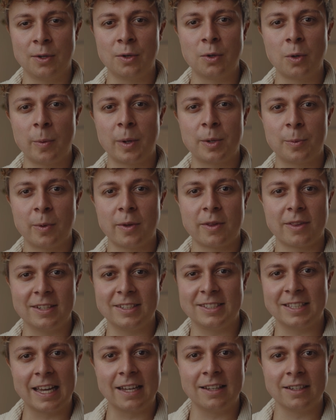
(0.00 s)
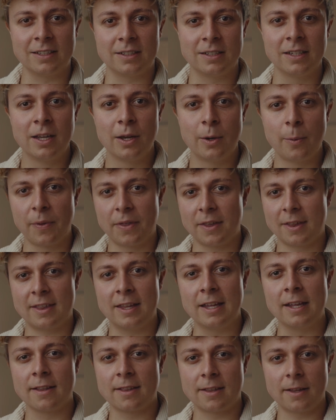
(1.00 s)
you know what was intended with the
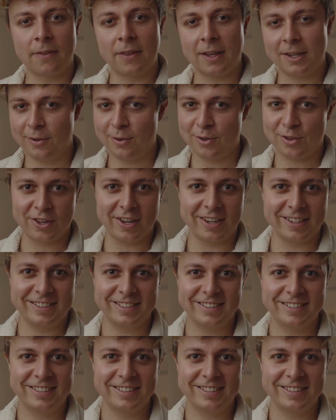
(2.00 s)
scenes that you shot.